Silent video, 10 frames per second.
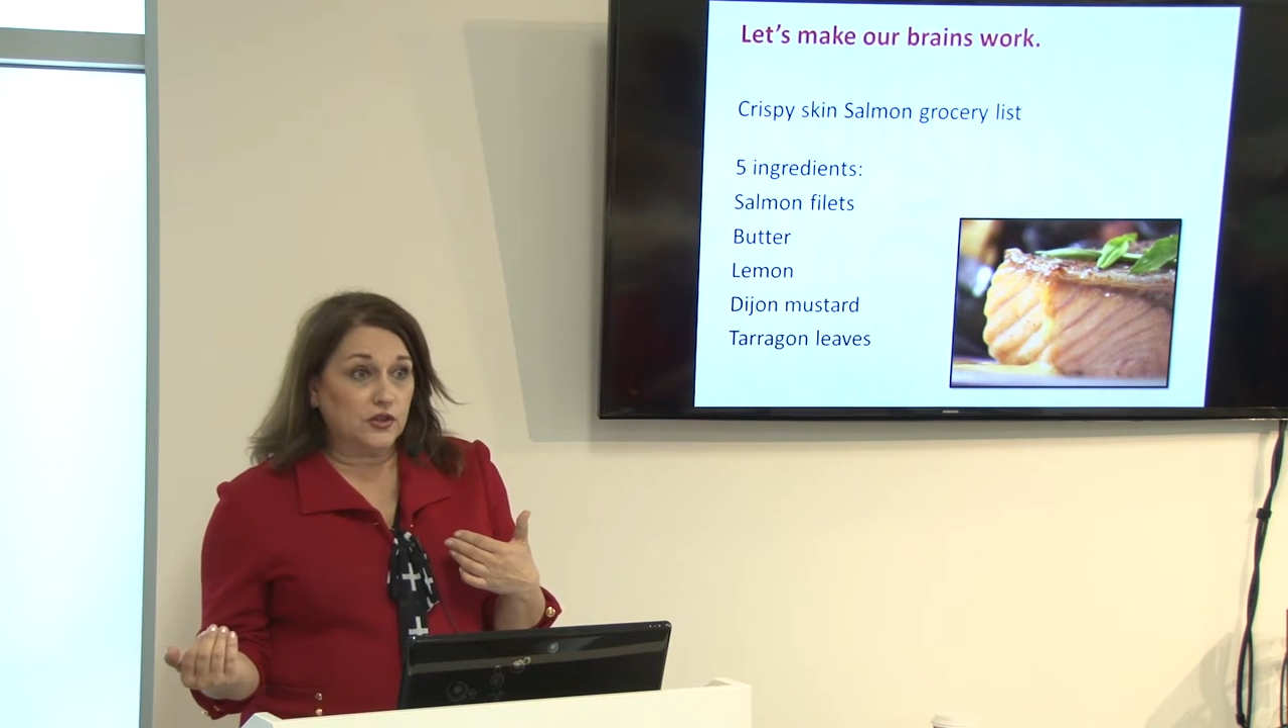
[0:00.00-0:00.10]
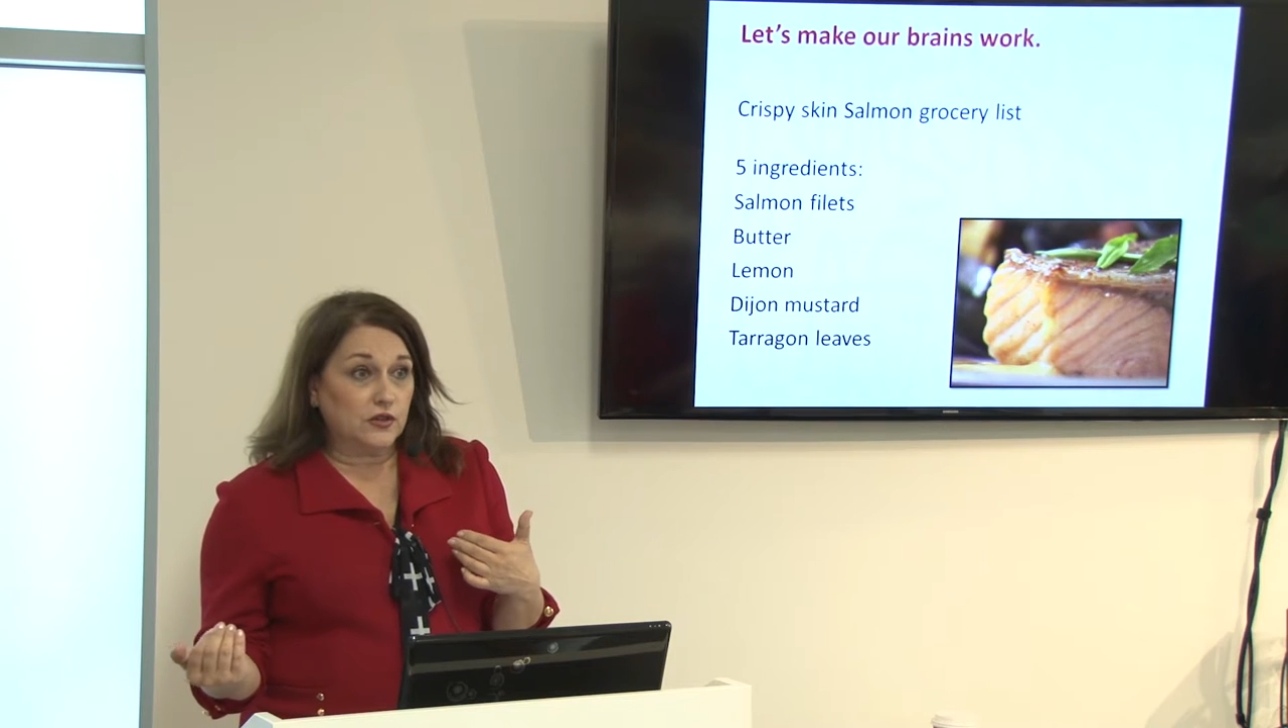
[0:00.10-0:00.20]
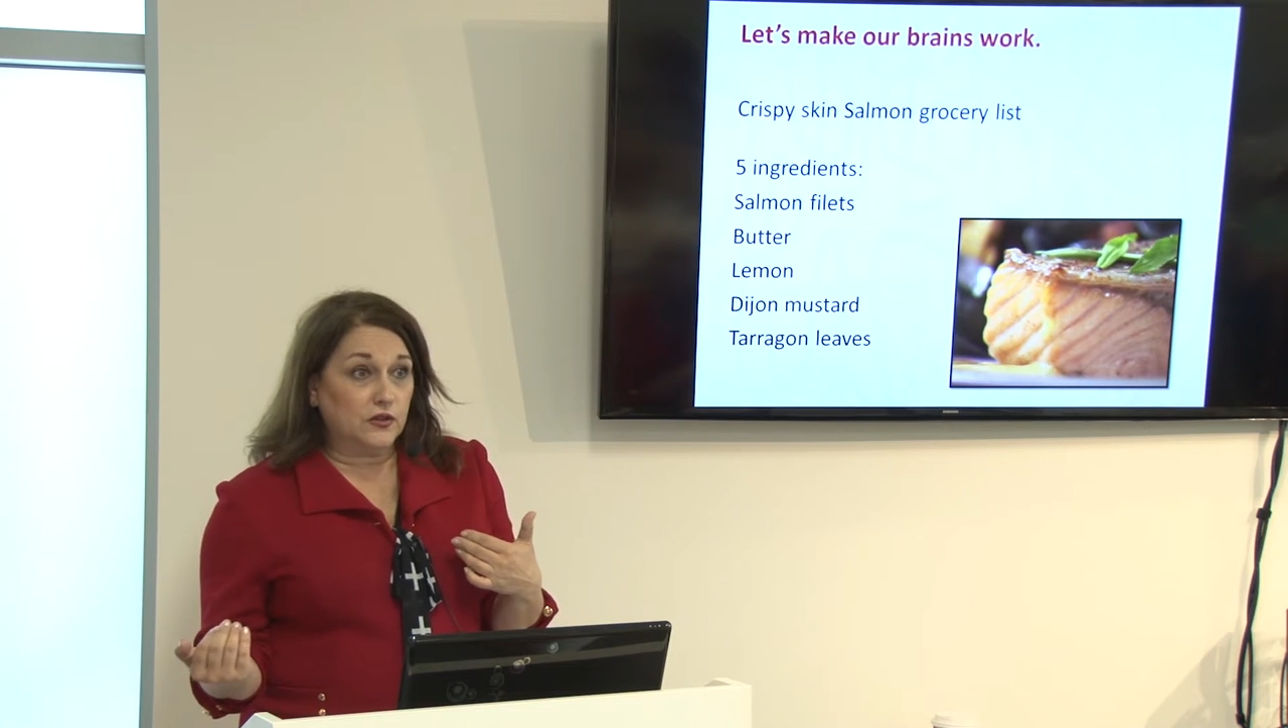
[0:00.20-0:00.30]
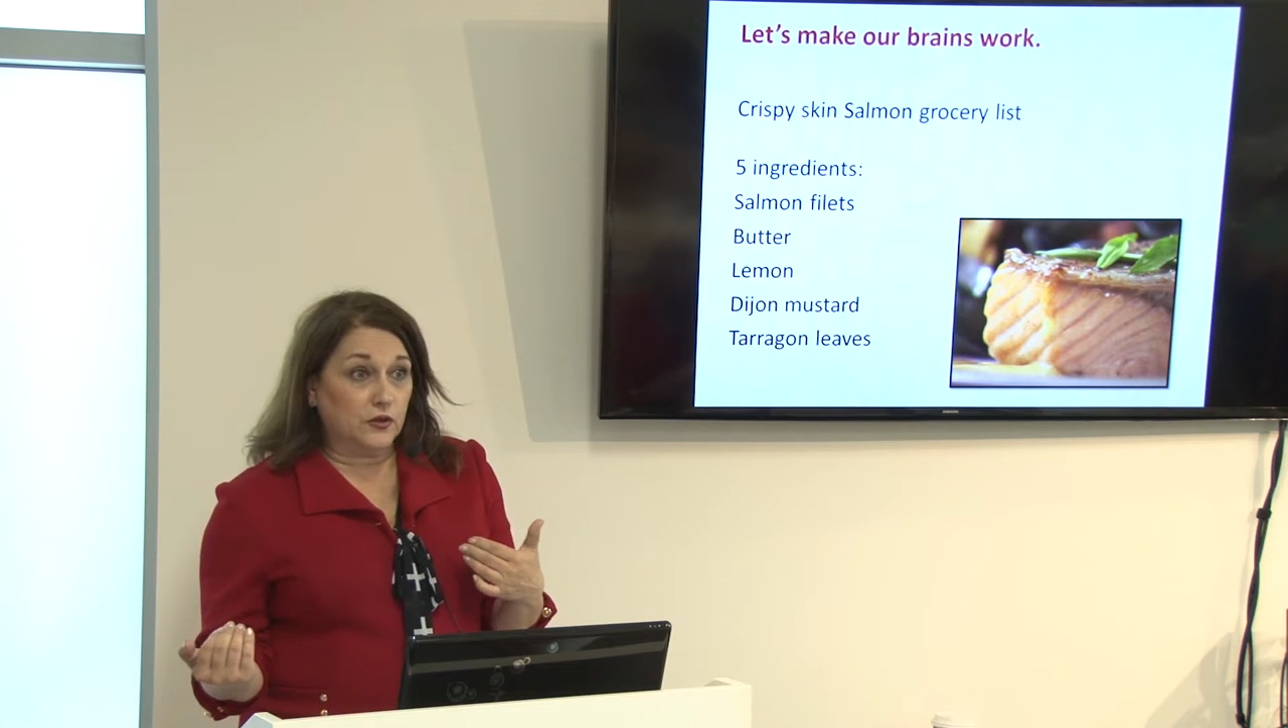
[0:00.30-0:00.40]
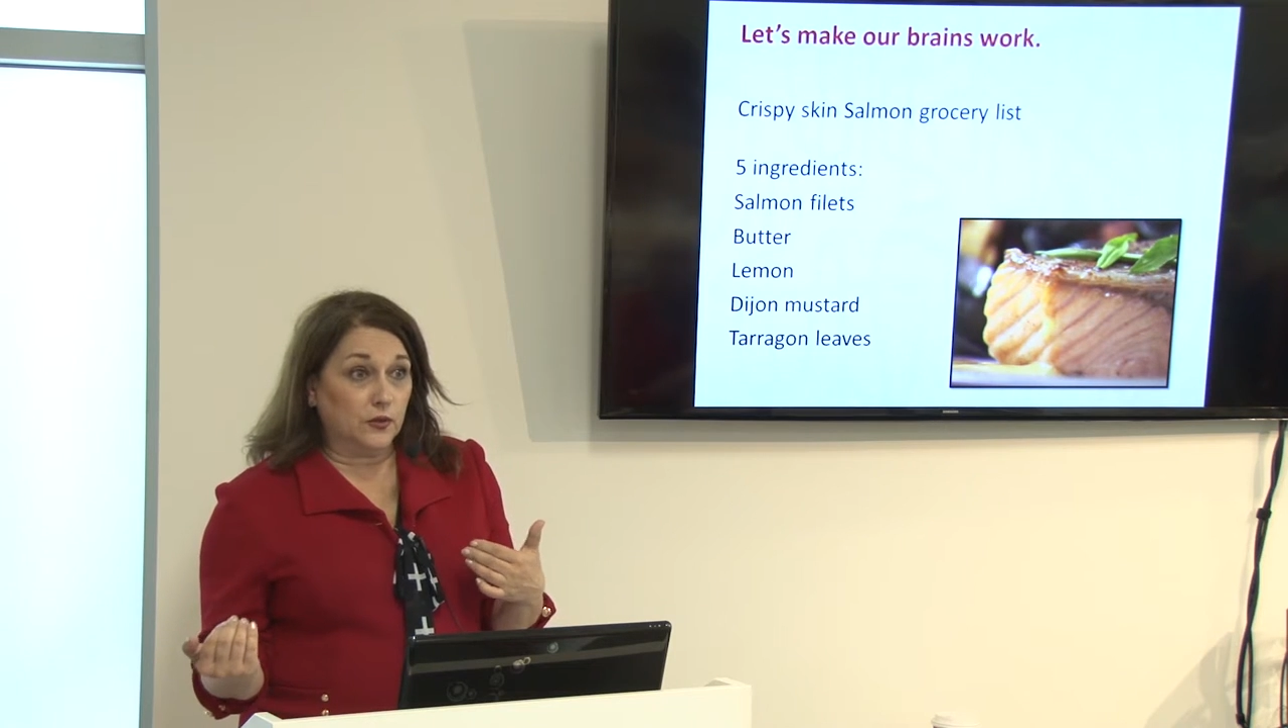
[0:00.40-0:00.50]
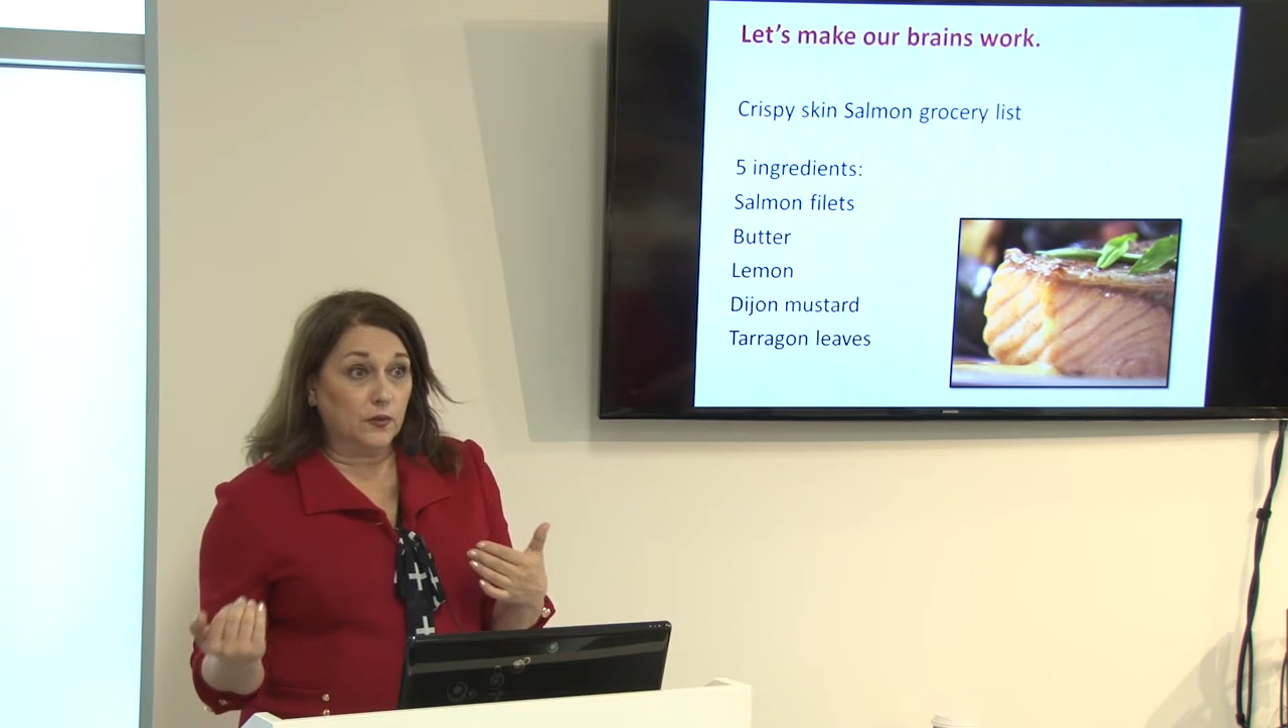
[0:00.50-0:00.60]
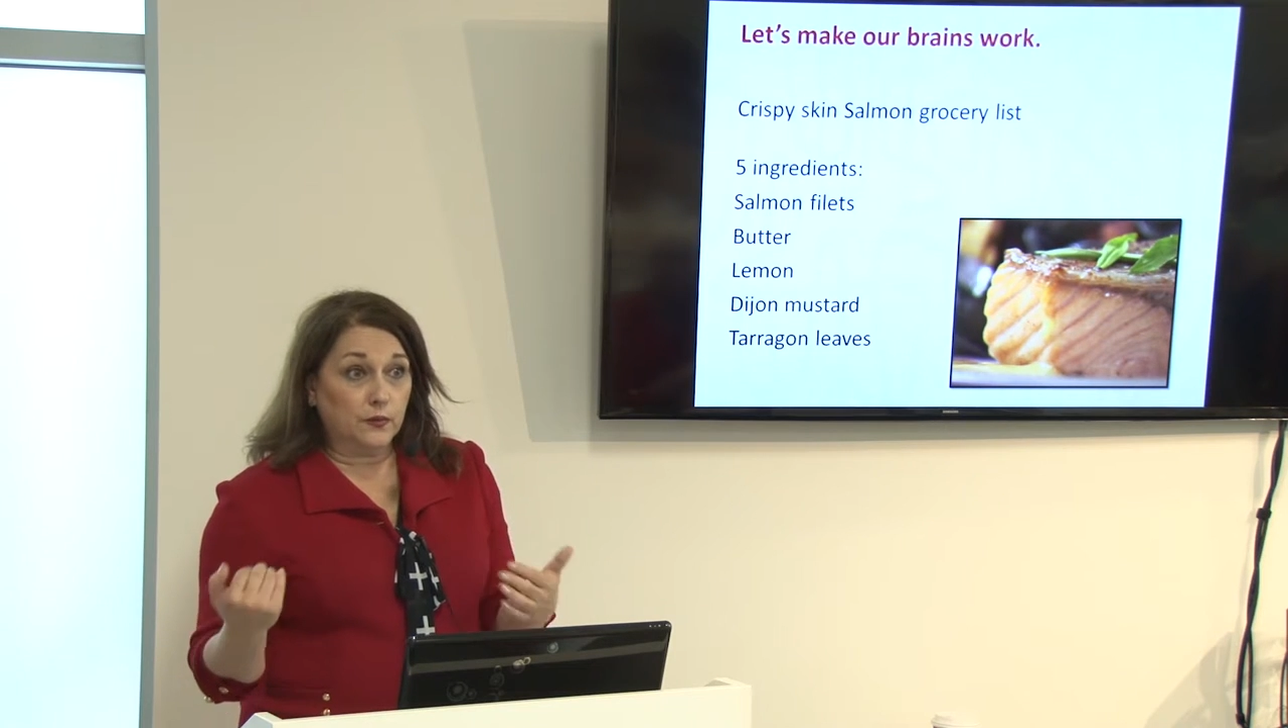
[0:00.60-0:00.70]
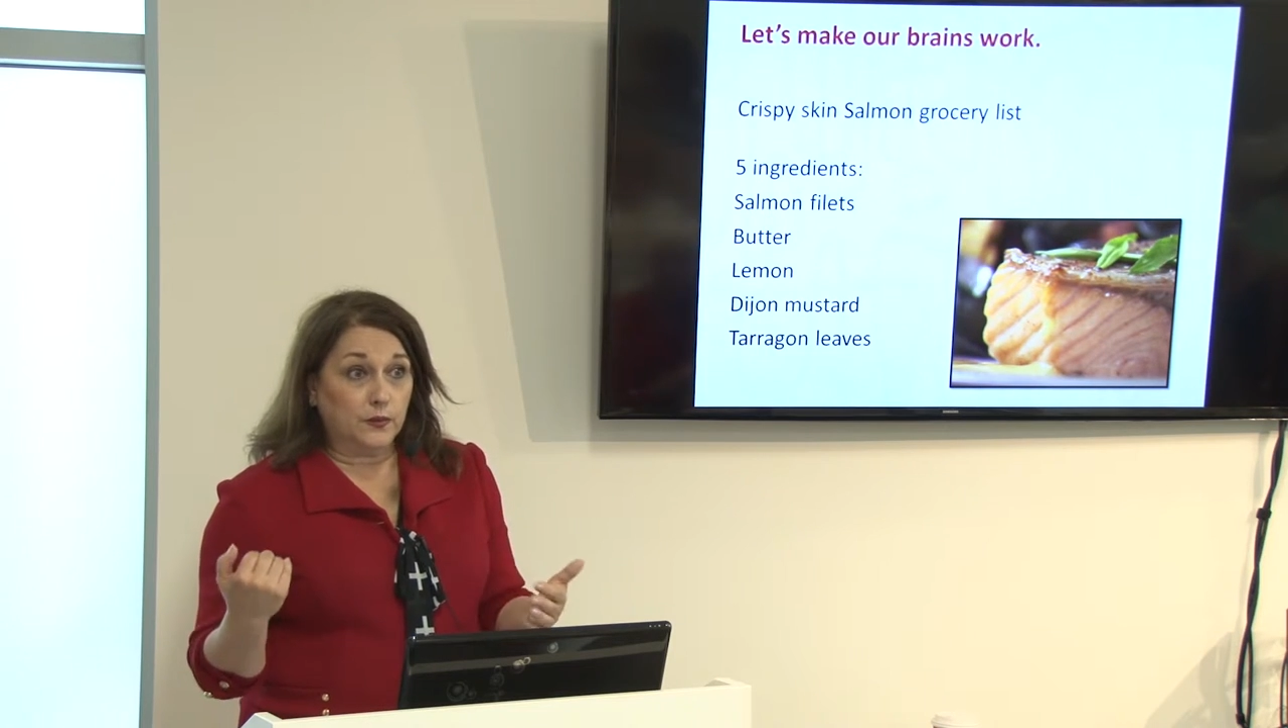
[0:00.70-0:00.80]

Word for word: you to do